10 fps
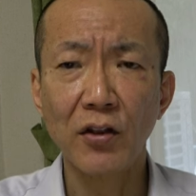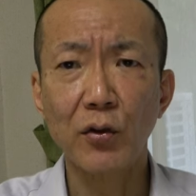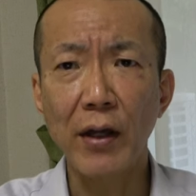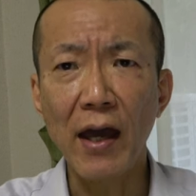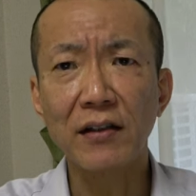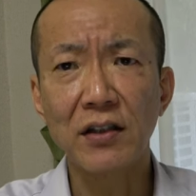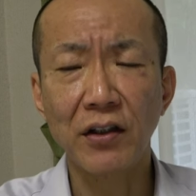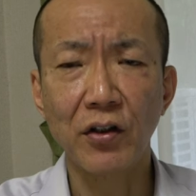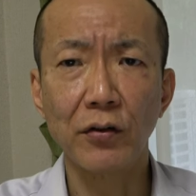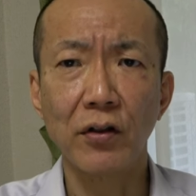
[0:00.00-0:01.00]
to
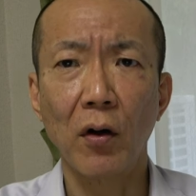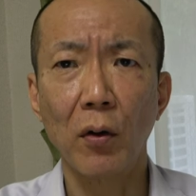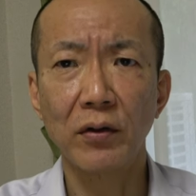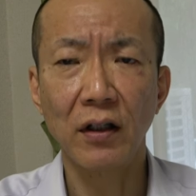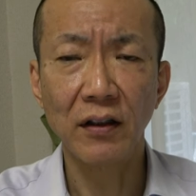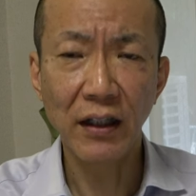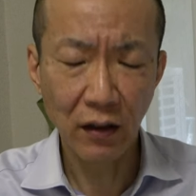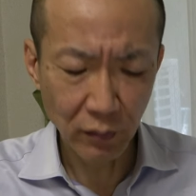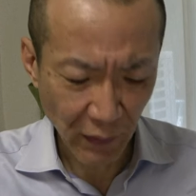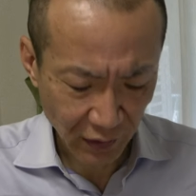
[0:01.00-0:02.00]
execute all the
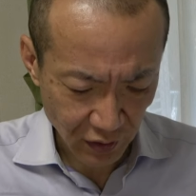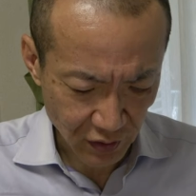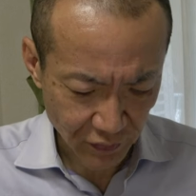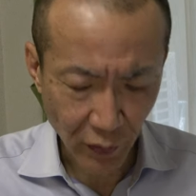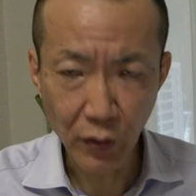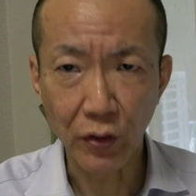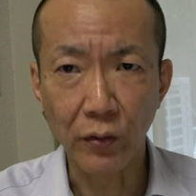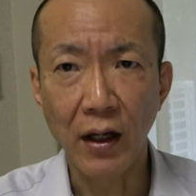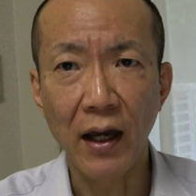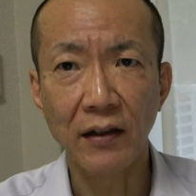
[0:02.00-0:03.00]
legal matters for
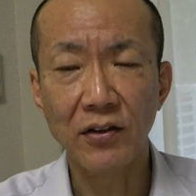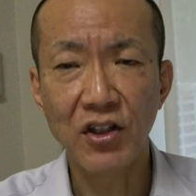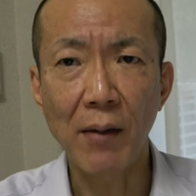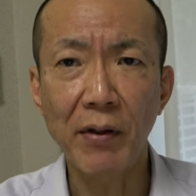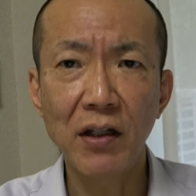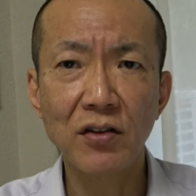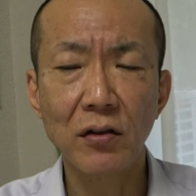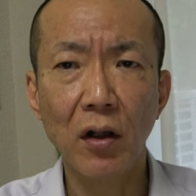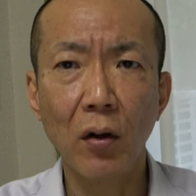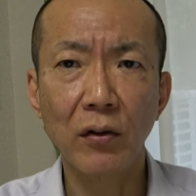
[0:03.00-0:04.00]
you. And the Japanese
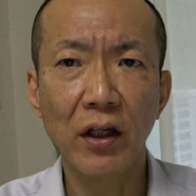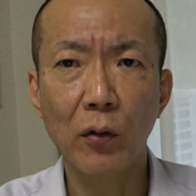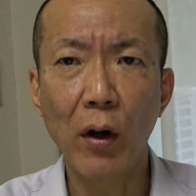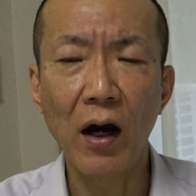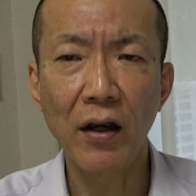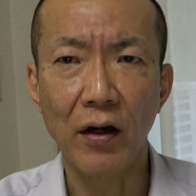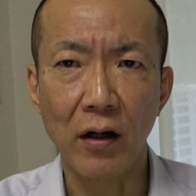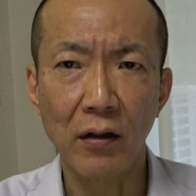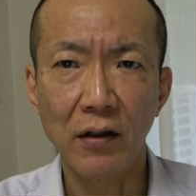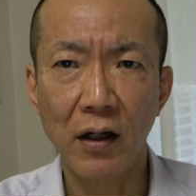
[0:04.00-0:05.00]
law
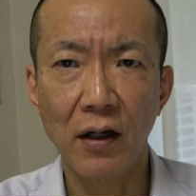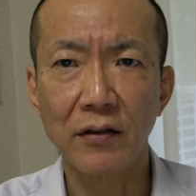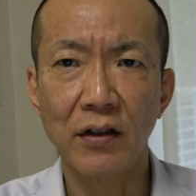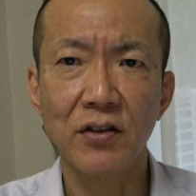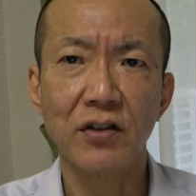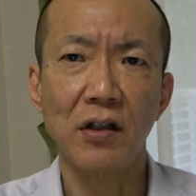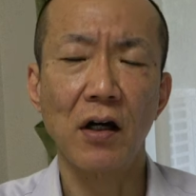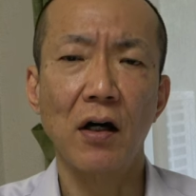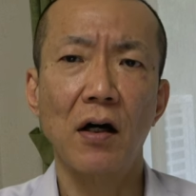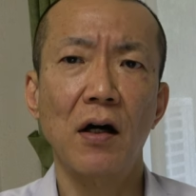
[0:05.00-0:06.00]
require this
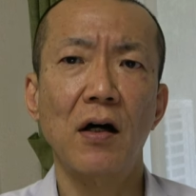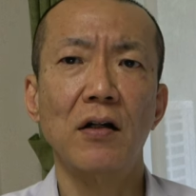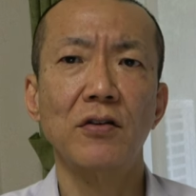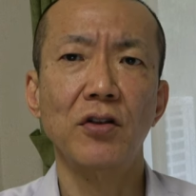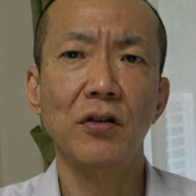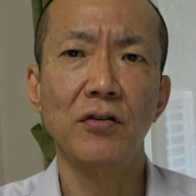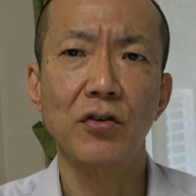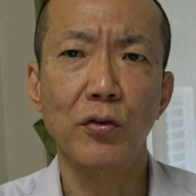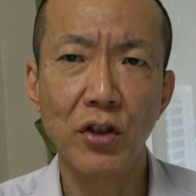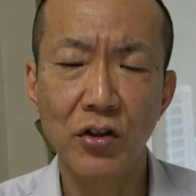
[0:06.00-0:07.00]

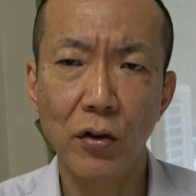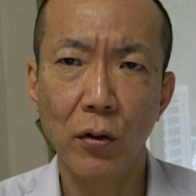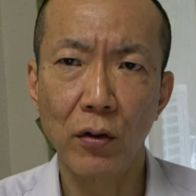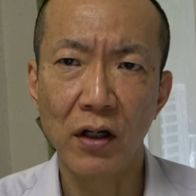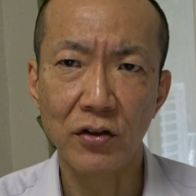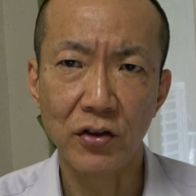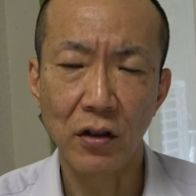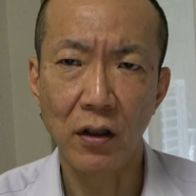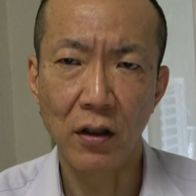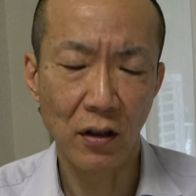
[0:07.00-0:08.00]
judicial
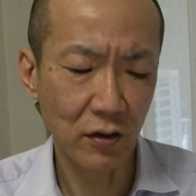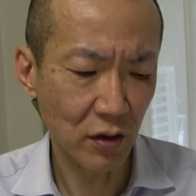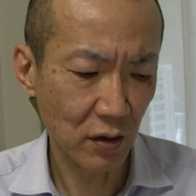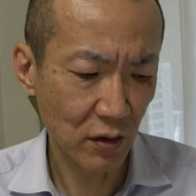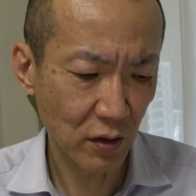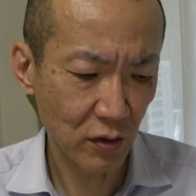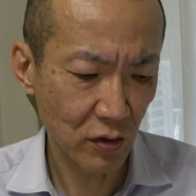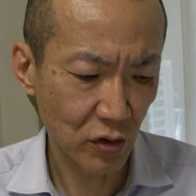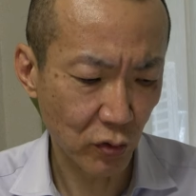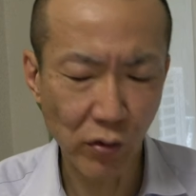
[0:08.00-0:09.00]

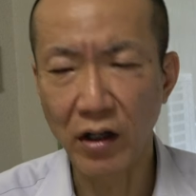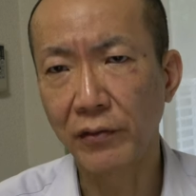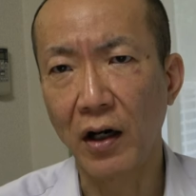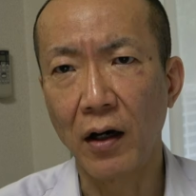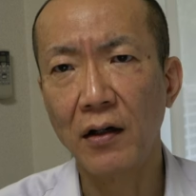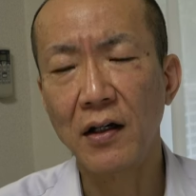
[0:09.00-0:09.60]
scrivener